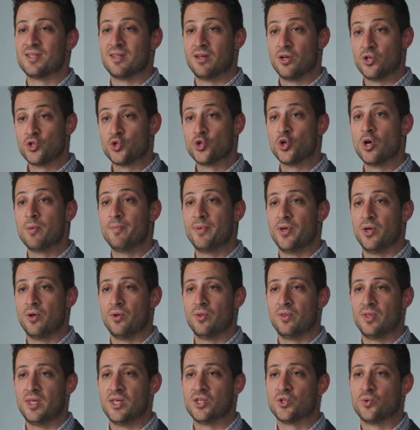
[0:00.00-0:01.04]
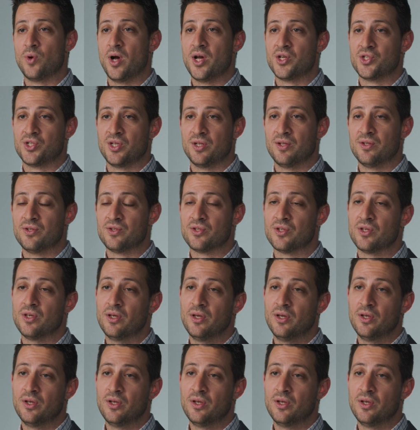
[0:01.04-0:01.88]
and attribute these questions